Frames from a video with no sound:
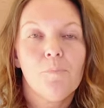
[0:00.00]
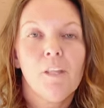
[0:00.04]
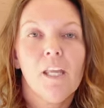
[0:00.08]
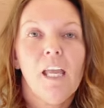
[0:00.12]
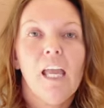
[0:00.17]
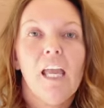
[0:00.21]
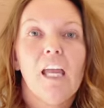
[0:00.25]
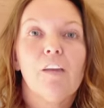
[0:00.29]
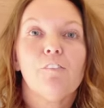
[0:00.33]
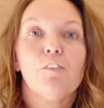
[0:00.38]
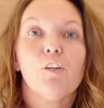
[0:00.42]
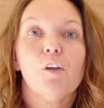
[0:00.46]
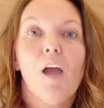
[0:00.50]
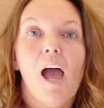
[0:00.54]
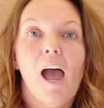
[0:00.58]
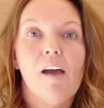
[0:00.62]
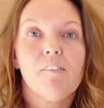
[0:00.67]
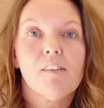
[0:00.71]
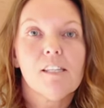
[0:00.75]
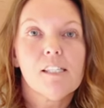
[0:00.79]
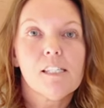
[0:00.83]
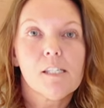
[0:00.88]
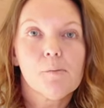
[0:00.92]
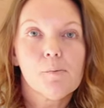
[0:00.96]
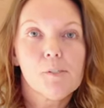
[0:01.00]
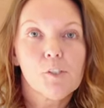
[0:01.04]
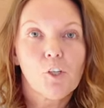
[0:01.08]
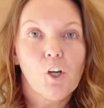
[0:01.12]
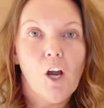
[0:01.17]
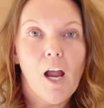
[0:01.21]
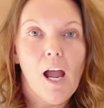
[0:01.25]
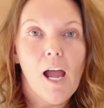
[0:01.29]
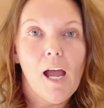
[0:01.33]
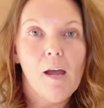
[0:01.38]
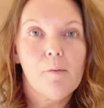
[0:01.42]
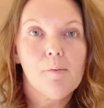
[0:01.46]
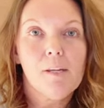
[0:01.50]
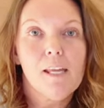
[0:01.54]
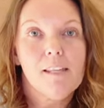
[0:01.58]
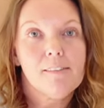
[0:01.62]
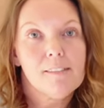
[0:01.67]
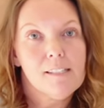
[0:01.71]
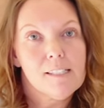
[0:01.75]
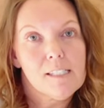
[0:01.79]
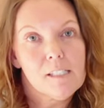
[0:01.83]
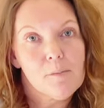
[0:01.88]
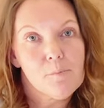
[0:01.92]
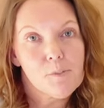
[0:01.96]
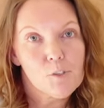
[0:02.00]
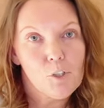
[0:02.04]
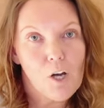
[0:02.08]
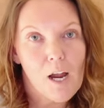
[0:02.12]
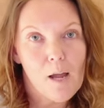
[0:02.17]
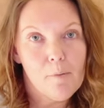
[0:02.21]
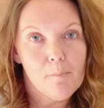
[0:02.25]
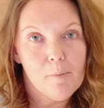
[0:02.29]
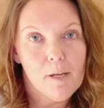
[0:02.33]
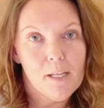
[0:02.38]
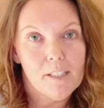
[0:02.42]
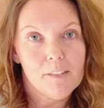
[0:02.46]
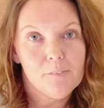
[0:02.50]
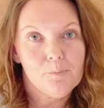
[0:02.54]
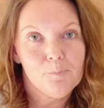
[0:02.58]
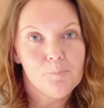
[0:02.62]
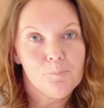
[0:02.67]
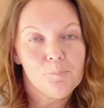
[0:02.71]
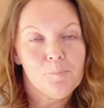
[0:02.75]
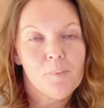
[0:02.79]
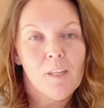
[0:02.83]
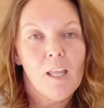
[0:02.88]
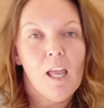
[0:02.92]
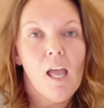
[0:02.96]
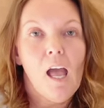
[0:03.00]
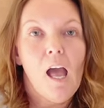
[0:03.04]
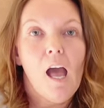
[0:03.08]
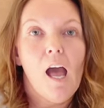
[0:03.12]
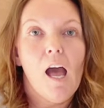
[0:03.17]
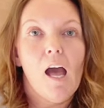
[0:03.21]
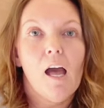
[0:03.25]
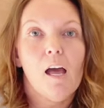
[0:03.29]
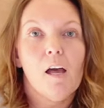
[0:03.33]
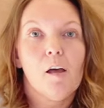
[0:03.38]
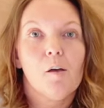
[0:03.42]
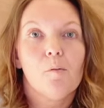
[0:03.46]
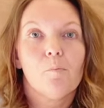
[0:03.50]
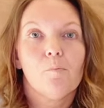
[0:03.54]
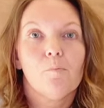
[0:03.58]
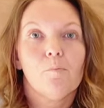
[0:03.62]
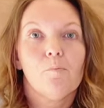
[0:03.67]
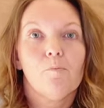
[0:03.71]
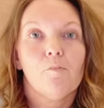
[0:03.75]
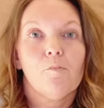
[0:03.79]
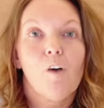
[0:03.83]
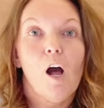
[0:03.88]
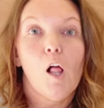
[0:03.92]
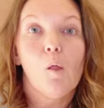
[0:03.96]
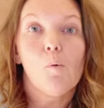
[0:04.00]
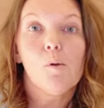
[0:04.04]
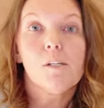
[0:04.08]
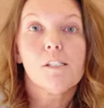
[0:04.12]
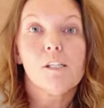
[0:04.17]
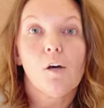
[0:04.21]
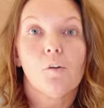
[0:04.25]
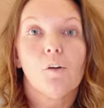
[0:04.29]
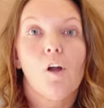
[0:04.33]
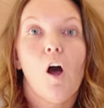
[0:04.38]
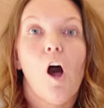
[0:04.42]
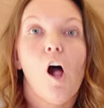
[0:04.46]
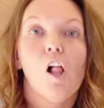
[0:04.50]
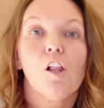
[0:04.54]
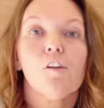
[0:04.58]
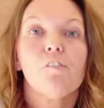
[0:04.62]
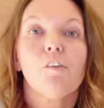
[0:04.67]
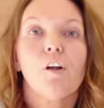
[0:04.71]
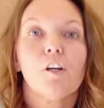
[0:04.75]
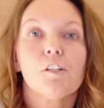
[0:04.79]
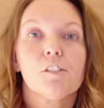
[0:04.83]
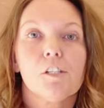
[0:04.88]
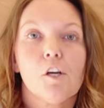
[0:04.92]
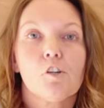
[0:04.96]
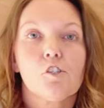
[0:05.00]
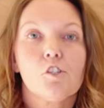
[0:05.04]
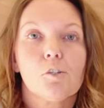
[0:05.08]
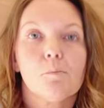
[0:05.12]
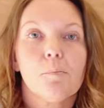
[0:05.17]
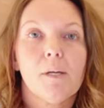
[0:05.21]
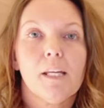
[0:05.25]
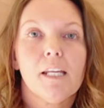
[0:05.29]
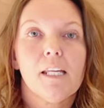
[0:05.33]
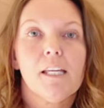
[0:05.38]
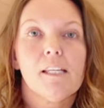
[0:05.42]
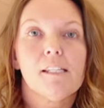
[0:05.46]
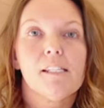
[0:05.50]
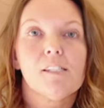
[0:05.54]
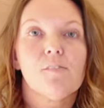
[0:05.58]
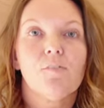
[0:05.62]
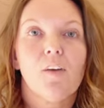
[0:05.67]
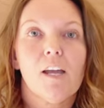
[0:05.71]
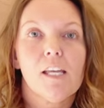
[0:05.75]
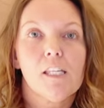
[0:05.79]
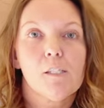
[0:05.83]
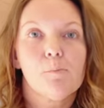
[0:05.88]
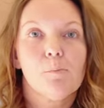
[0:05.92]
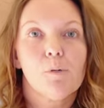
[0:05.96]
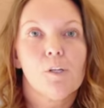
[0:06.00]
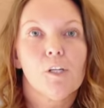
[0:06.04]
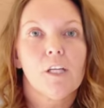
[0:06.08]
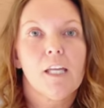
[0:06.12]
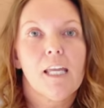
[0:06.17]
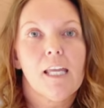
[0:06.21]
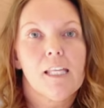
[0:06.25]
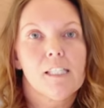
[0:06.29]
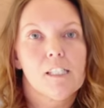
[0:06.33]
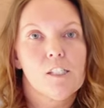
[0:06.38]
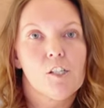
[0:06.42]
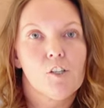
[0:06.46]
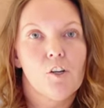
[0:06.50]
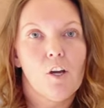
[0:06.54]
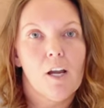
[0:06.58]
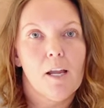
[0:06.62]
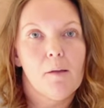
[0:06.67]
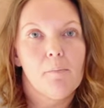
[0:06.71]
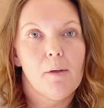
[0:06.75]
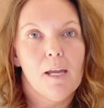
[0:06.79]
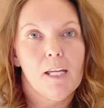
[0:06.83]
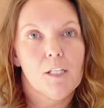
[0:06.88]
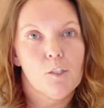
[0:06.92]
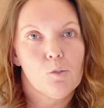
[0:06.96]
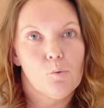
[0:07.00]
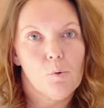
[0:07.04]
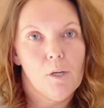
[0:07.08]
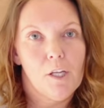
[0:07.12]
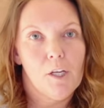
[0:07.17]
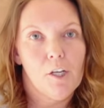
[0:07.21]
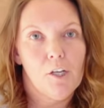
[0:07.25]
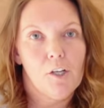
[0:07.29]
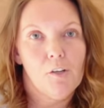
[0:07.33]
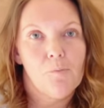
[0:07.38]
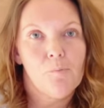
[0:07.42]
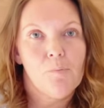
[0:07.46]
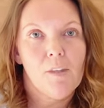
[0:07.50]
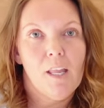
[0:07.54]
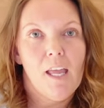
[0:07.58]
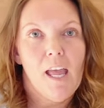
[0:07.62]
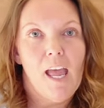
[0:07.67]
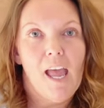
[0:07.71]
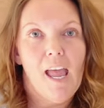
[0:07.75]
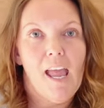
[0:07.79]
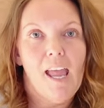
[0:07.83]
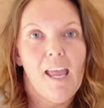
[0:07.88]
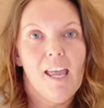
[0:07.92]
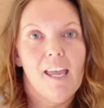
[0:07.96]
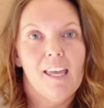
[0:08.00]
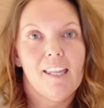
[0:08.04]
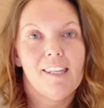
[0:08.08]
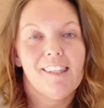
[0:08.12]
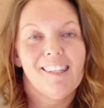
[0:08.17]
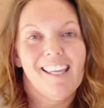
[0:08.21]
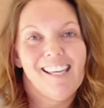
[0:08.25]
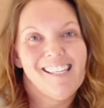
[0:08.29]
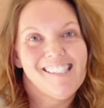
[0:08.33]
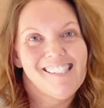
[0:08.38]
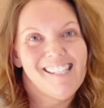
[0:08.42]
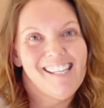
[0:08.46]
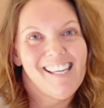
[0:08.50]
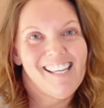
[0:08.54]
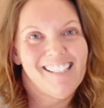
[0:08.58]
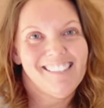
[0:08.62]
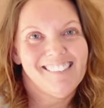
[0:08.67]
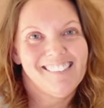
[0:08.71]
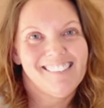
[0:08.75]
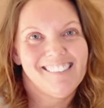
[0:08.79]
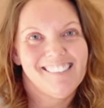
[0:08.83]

Mm. If you haven't subscribed, hit the subscribe button. Mm. Um, follow us on all of our social medias, Facebook, Instagram, and Twitter. And thanks again.